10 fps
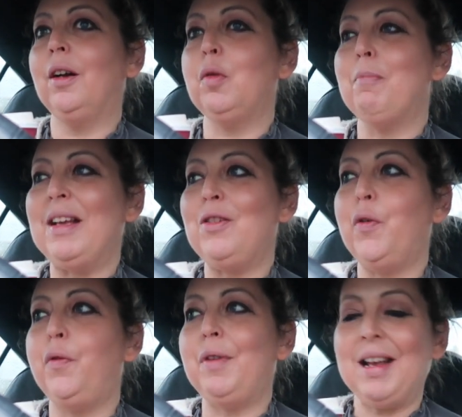can make
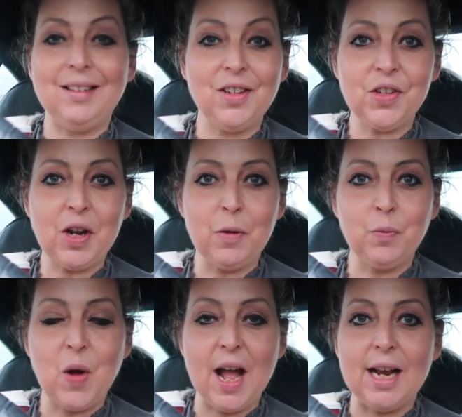you feel a
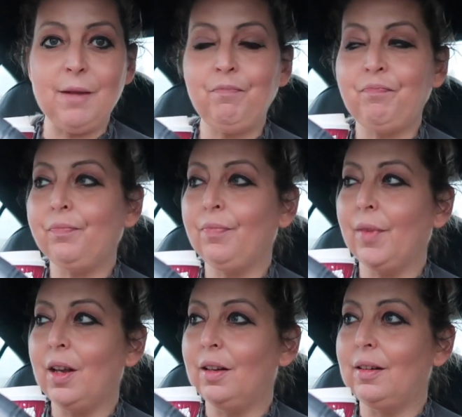certain way.
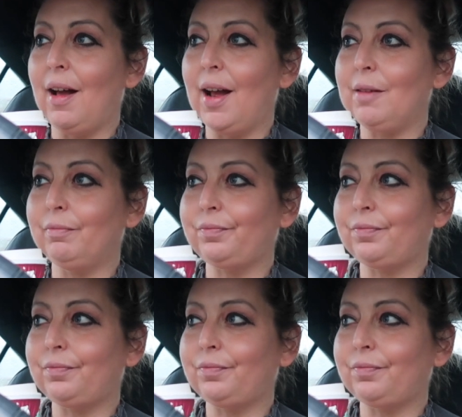Like,